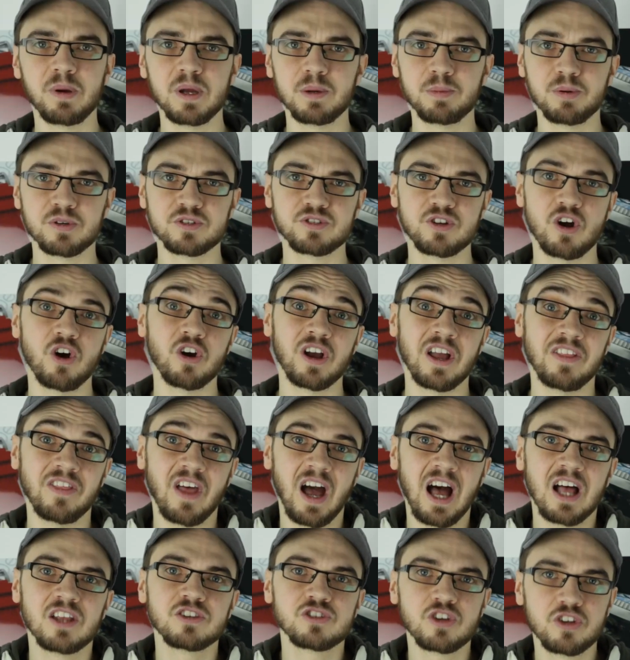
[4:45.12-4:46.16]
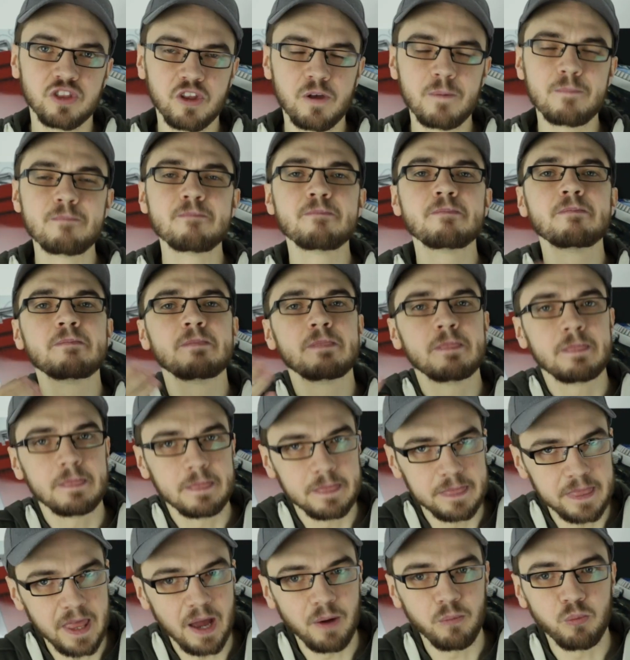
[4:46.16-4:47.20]
people start getting their hands on them,
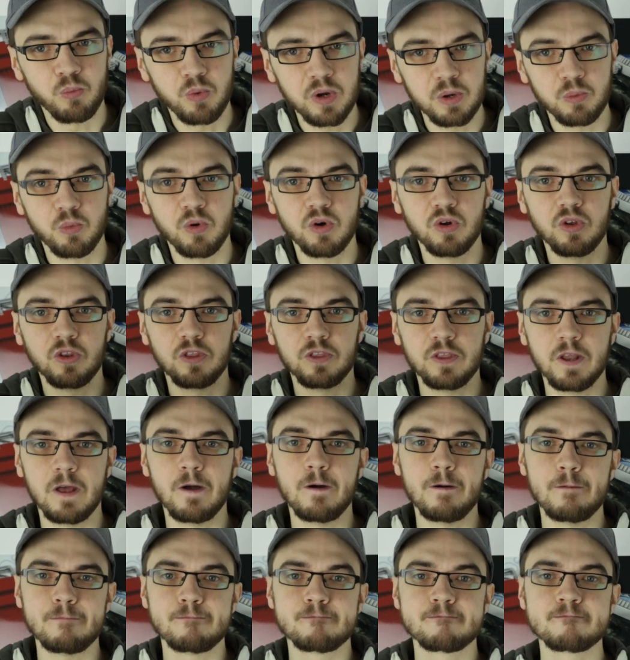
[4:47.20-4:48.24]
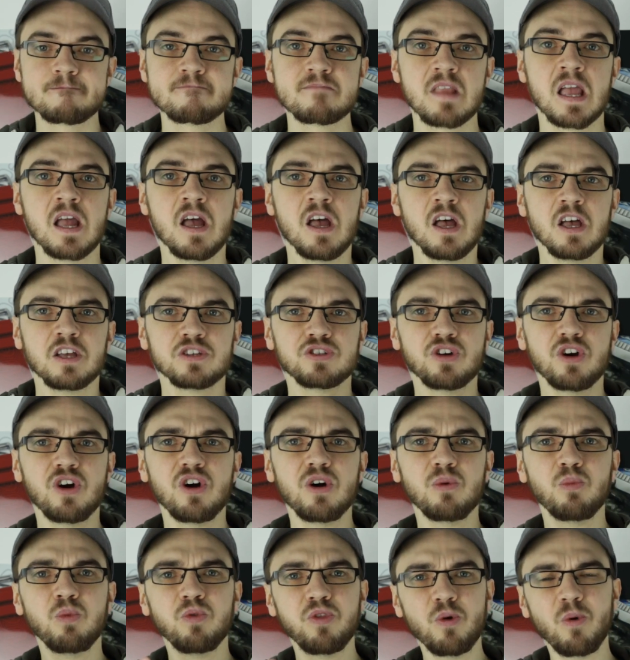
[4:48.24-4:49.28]
then we will know.
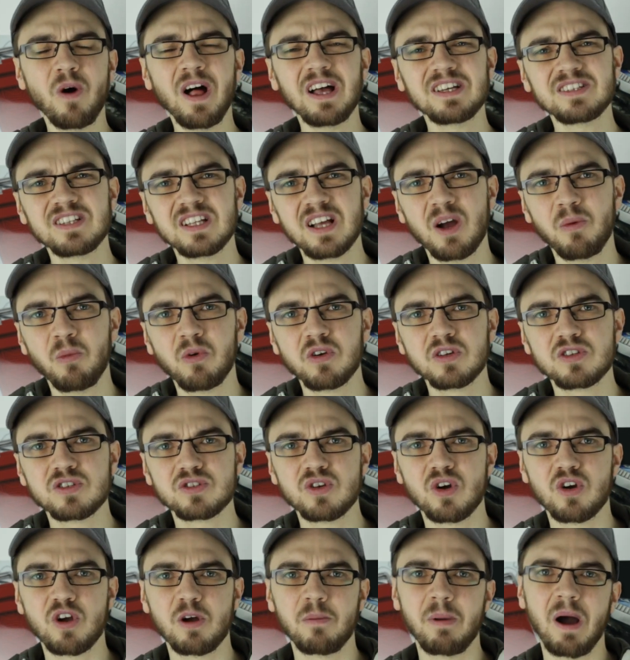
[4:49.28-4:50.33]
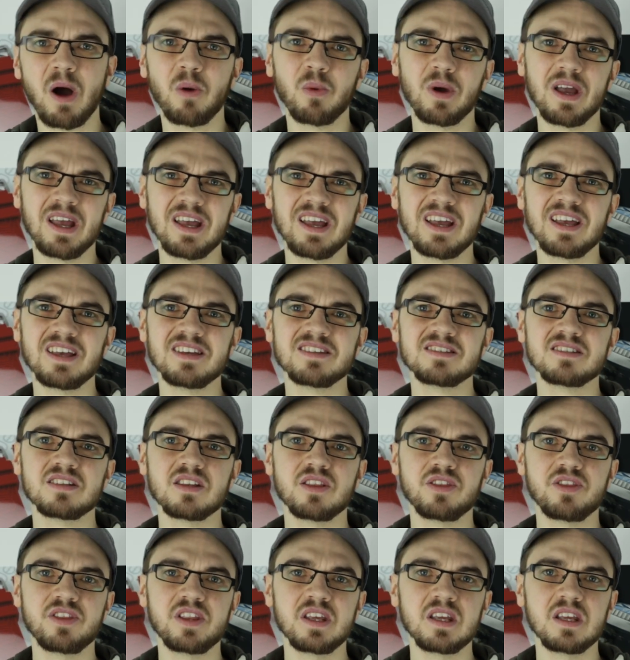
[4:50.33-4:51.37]
So the last thing I wanted to talk about is
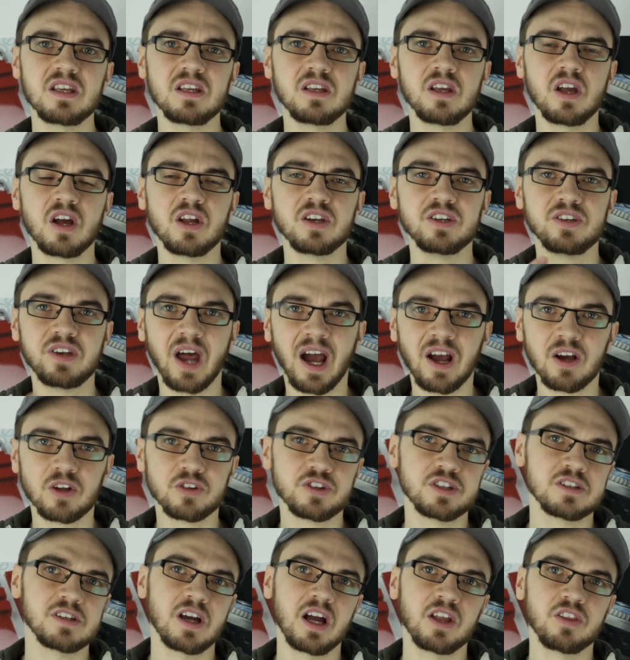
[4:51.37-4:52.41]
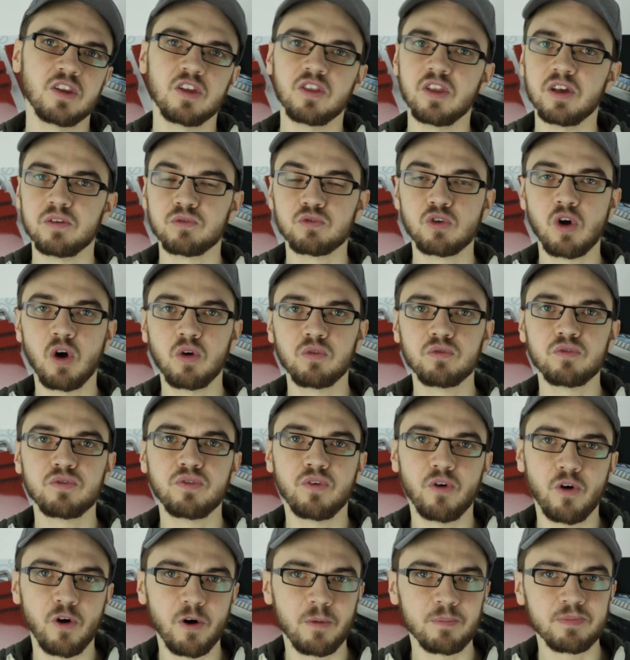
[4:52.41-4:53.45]
the dial design that they've gone
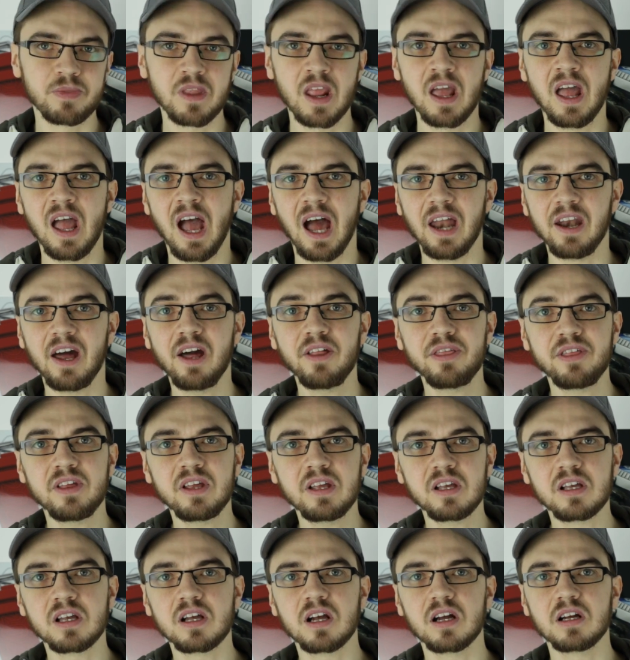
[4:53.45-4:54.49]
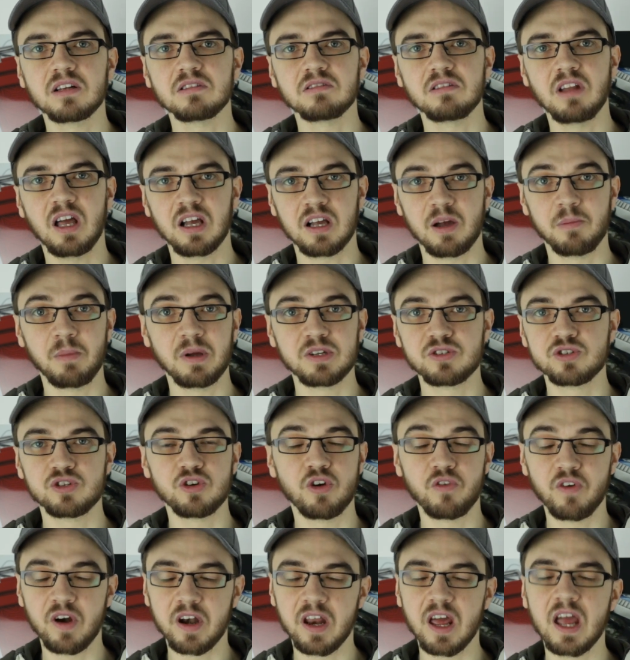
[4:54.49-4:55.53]
for, and I think, like I mentioned
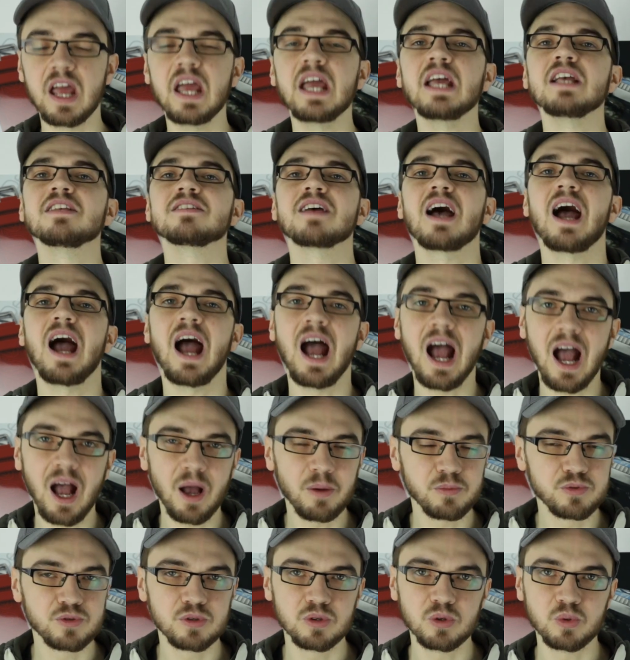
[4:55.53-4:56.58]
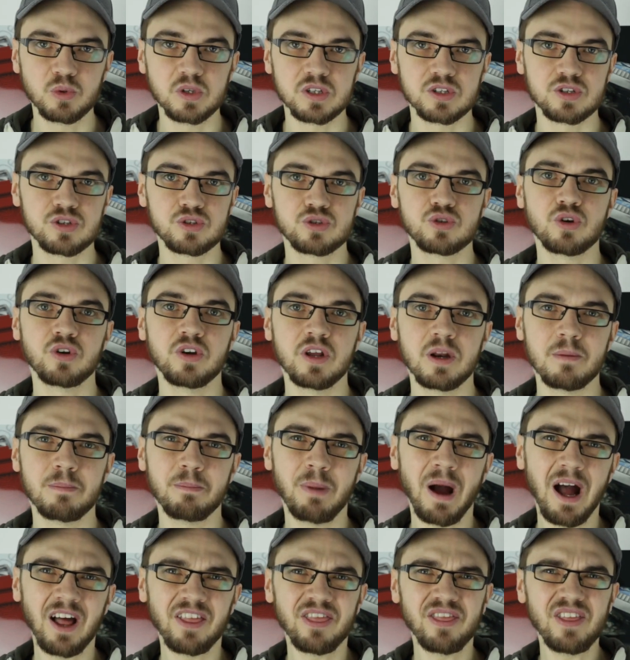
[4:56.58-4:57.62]
already, it's absolutely stunning,
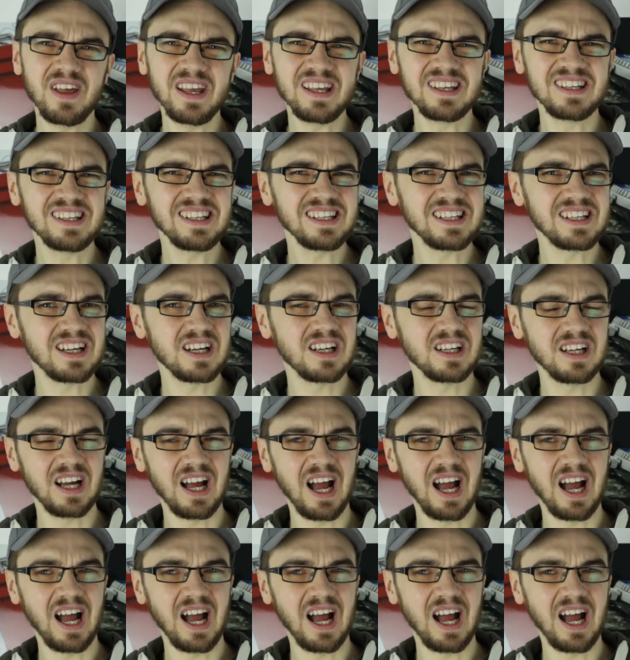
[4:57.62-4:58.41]
but I think